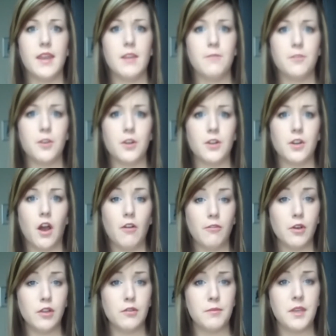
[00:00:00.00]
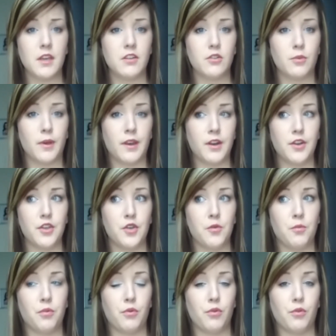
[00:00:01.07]
and if you're not following me on Twitter,
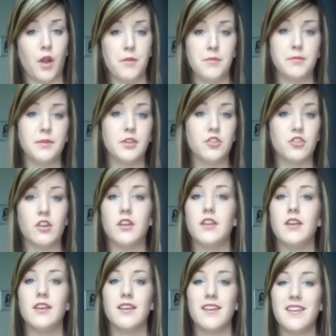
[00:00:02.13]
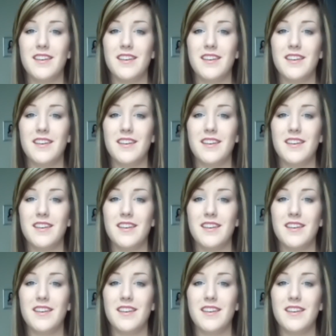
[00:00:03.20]
you probably should,